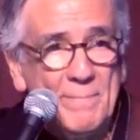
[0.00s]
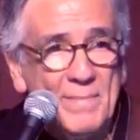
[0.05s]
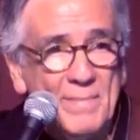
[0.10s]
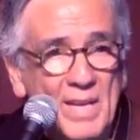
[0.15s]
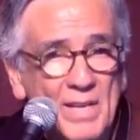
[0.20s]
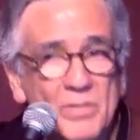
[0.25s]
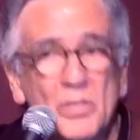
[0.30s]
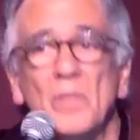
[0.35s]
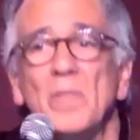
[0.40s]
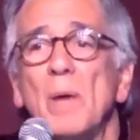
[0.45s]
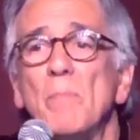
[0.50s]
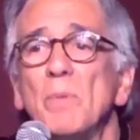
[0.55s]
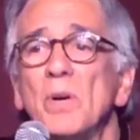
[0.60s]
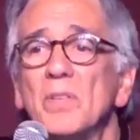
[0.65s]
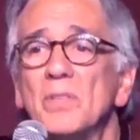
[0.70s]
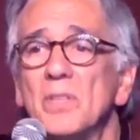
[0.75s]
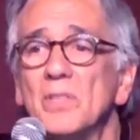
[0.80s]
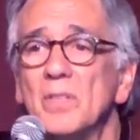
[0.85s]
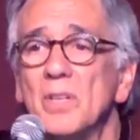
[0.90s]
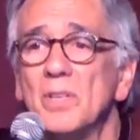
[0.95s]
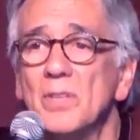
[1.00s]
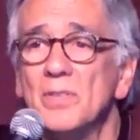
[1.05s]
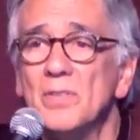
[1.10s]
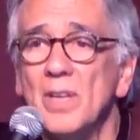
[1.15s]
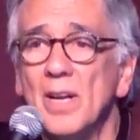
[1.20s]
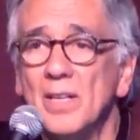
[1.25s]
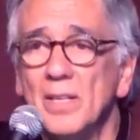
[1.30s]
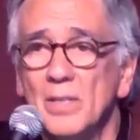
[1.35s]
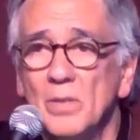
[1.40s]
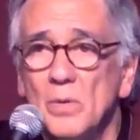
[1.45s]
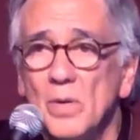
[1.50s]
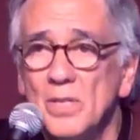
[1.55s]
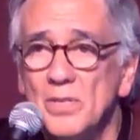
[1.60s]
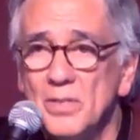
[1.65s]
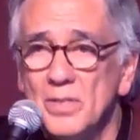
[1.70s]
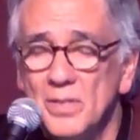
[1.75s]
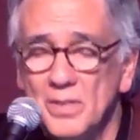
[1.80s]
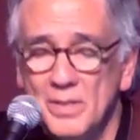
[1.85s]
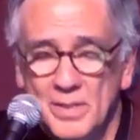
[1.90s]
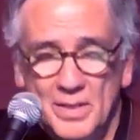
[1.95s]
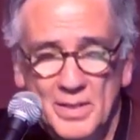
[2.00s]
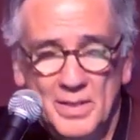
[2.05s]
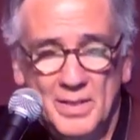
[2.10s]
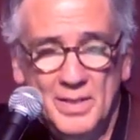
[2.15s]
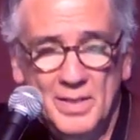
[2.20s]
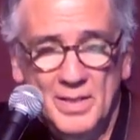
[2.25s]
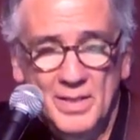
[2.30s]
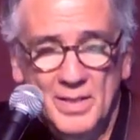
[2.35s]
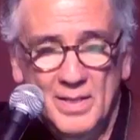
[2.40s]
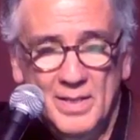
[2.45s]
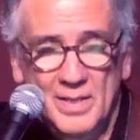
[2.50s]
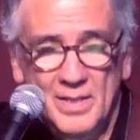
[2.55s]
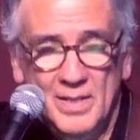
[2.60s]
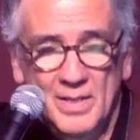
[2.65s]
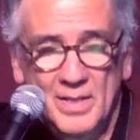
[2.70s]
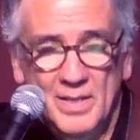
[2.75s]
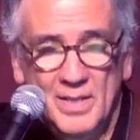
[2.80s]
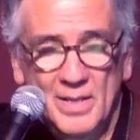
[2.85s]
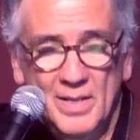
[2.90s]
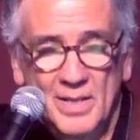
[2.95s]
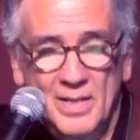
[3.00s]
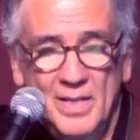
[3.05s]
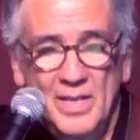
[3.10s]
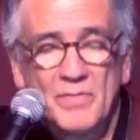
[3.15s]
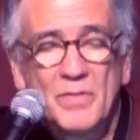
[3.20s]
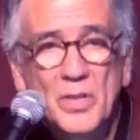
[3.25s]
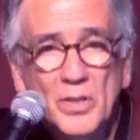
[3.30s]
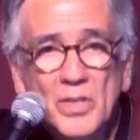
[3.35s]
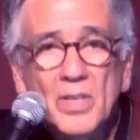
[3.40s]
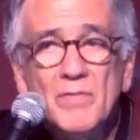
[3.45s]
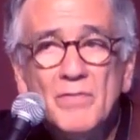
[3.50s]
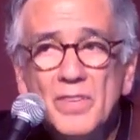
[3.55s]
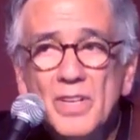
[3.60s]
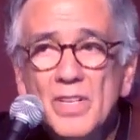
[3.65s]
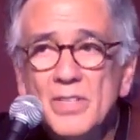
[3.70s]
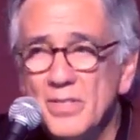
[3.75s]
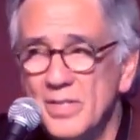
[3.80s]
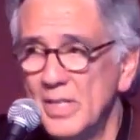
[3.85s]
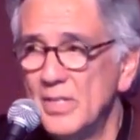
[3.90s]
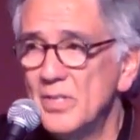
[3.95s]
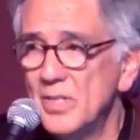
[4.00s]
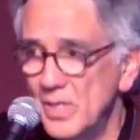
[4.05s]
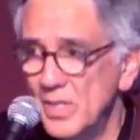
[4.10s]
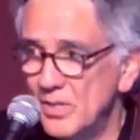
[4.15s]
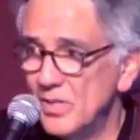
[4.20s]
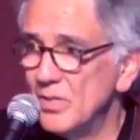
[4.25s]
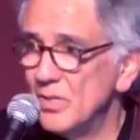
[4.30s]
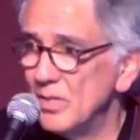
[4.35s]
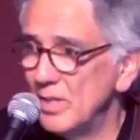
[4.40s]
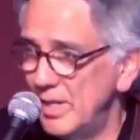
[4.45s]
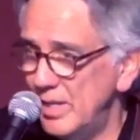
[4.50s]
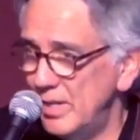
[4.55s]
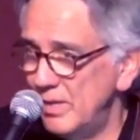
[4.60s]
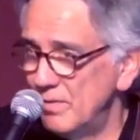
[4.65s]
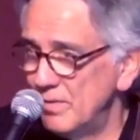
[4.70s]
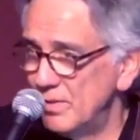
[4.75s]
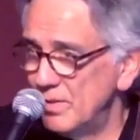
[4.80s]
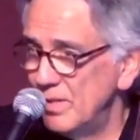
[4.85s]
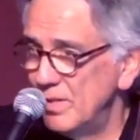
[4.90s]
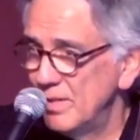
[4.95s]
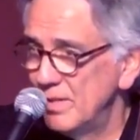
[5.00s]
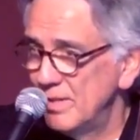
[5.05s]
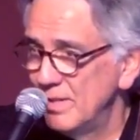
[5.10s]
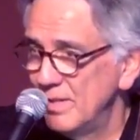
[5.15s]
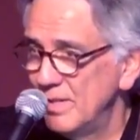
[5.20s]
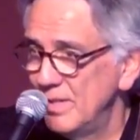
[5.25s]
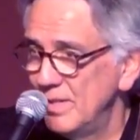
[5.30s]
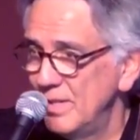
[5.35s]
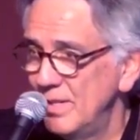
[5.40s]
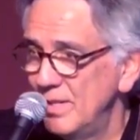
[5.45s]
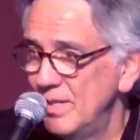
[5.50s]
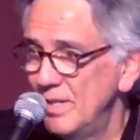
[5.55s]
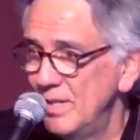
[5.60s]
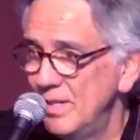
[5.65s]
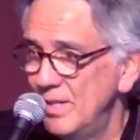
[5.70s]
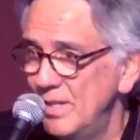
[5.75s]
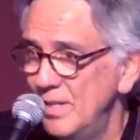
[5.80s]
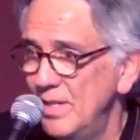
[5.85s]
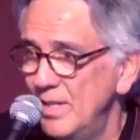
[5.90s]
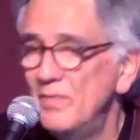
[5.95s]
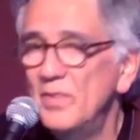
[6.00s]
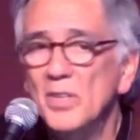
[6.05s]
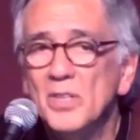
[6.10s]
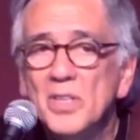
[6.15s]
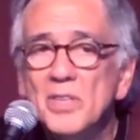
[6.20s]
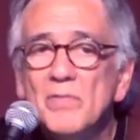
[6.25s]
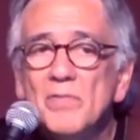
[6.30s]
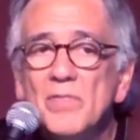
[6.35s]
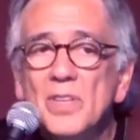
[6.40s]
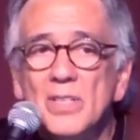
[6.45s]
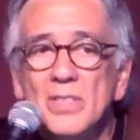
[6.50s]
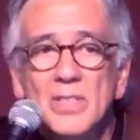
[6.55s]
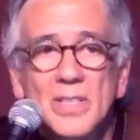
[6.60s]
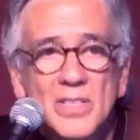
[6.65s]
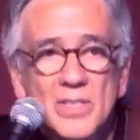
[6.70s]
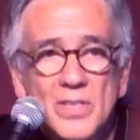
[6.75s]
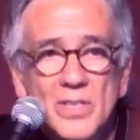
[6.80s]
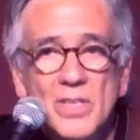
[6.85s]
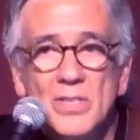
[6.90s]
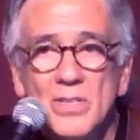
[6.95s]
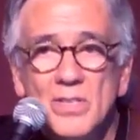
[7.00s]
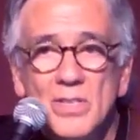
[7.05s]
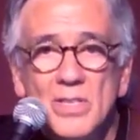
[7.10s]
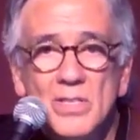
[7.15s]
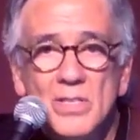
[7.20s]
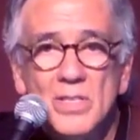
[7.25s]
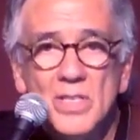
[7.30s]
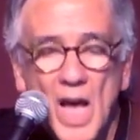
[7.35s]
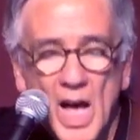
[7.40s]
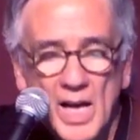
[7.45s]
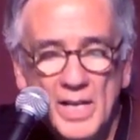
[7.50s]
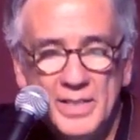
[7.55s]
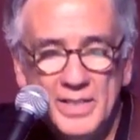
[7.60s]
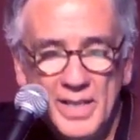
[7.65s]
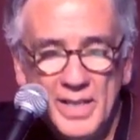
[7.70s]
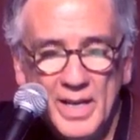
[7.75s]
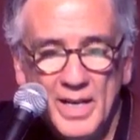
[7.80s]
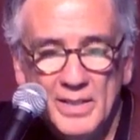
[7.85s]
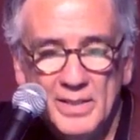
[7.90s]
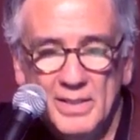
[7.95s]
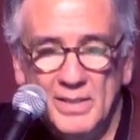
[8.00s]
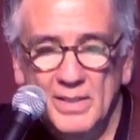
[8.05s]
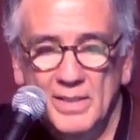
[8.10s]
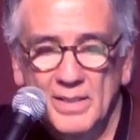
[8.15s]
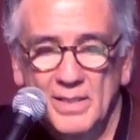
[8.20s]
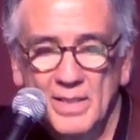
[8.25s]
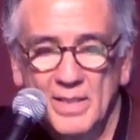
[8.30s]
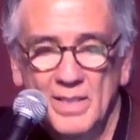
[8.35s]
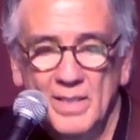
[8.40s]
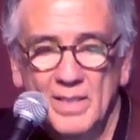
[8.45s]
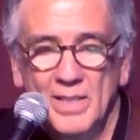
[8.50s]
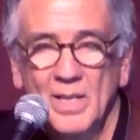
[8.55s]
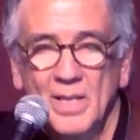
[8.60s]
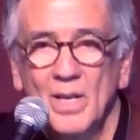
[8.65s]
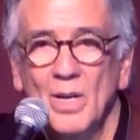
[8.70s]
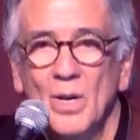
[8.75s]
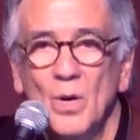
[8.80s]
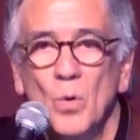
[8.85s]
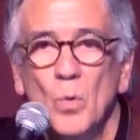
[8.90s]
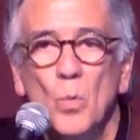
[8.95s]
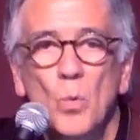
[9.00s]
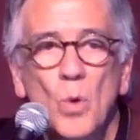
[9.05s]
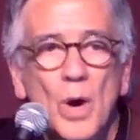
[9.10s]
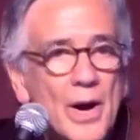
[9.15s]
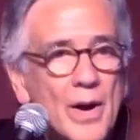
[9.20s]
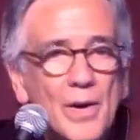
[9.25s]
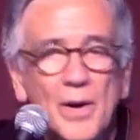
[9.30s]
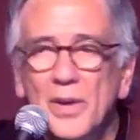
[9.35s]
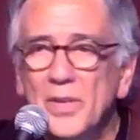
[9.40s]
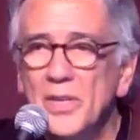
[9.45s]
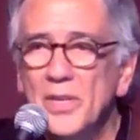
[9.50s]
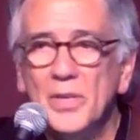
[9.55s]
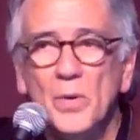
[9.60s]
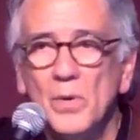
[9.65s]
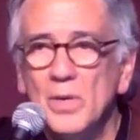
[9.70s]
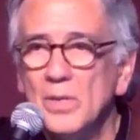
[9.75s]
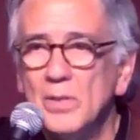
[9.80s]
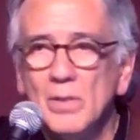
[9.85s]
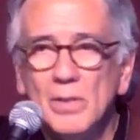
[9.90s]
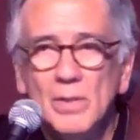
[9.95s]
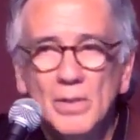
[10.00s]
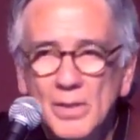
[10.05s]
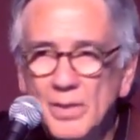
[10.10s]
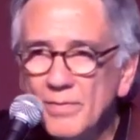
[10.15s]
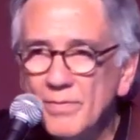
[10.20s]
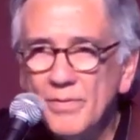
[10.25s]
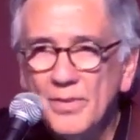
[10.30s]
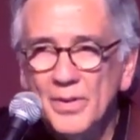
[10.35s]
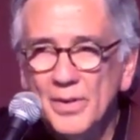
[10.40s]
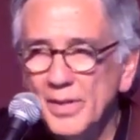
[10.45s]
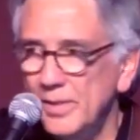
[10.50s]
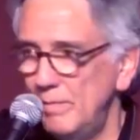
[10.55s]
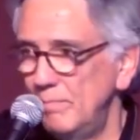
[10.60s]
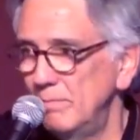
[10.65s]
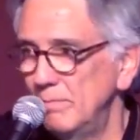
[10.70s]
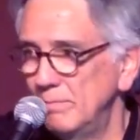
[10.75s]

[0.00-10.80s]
So that brings us to the second question. If you're convinced that Jesus lives, if you're convinced that Jesus is not dead, where are you going to look for him?